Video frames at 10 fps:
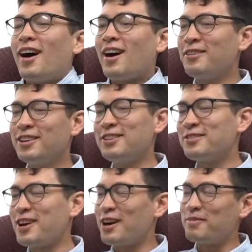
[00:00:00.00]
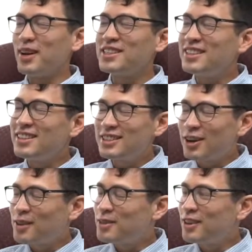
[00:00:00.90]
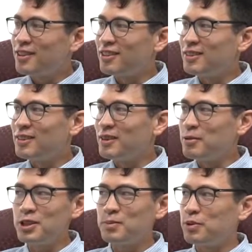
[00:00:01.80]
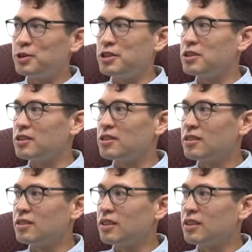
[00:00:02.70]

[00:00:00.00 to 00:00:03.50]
really don't know how best to describe it other than we just push each other.